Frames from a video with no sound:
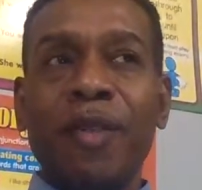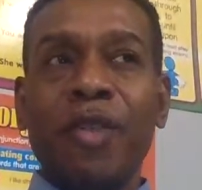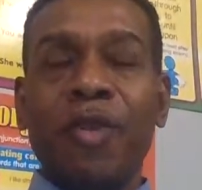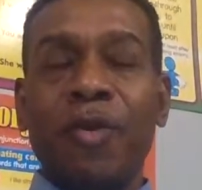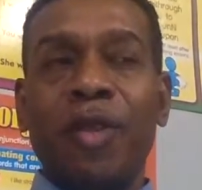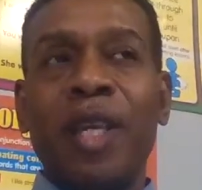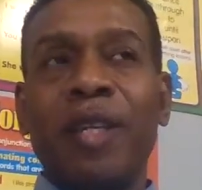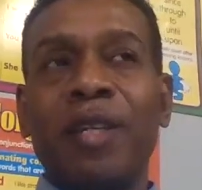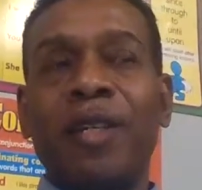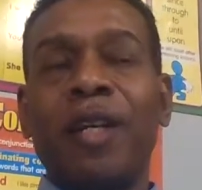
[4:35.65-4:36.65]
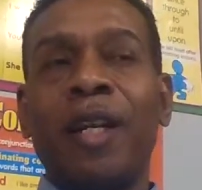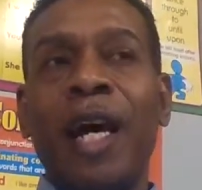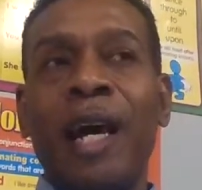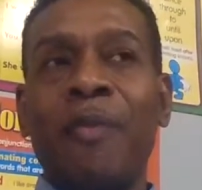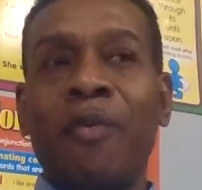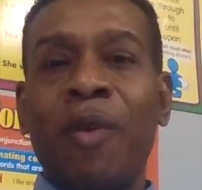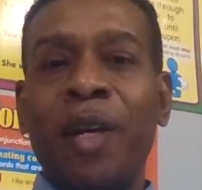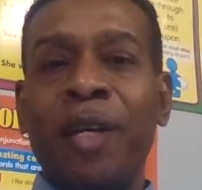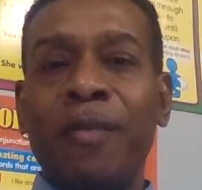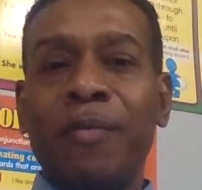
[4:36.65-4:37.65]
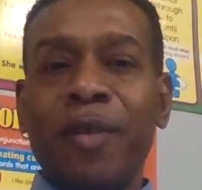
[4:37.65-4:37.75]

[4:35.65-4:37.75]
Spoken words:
so that they can collaborate,